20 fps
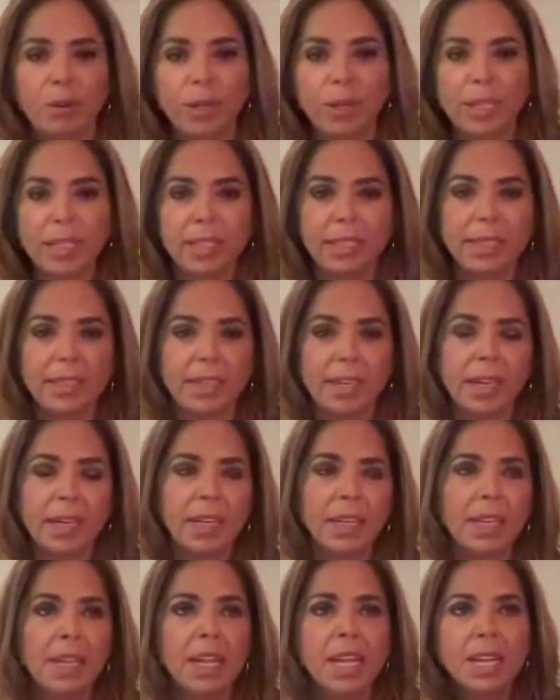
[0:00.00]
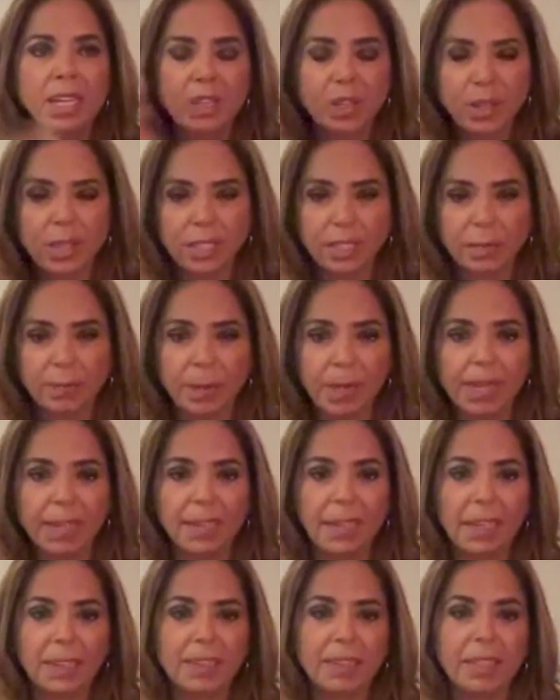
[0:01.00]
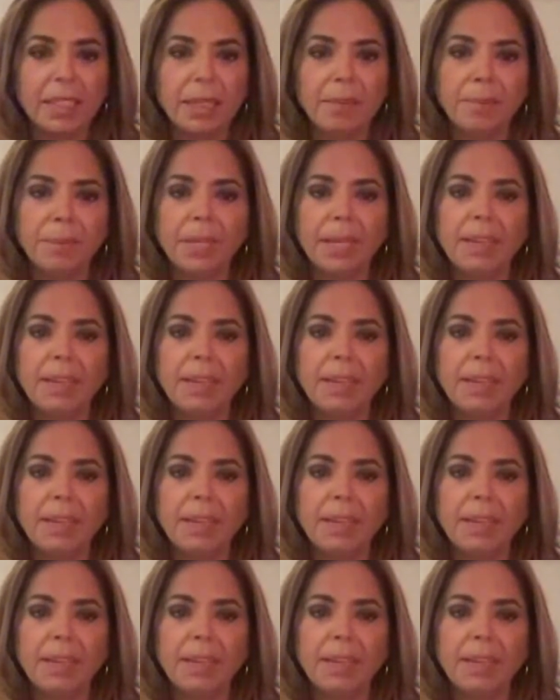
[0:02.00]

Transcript: or India to expand our team,